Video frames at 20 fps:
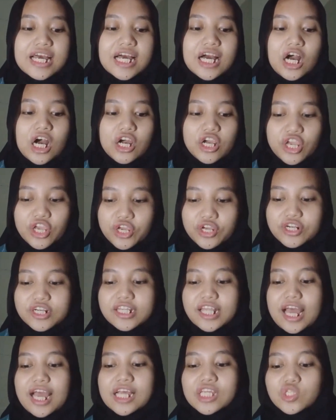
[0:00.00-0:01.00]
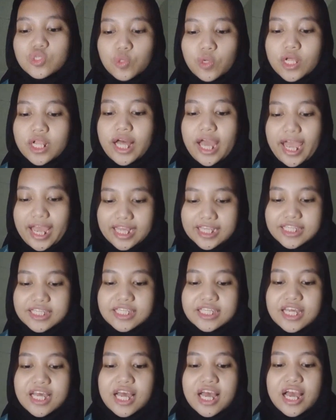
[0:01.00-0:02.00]
occurred, as well
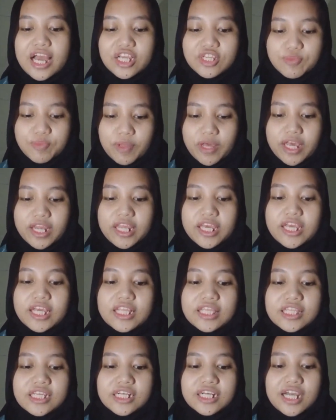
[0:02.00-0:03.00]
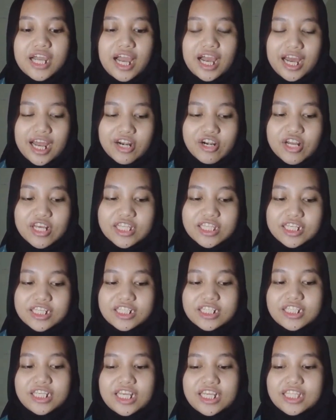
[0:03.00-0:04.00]
as explaining the
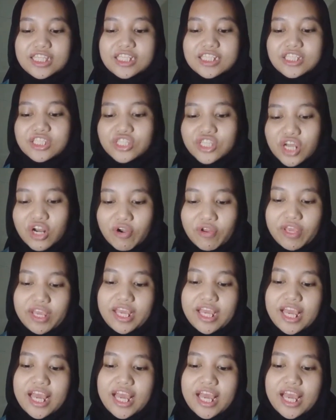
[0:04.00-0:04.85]
characters in the story.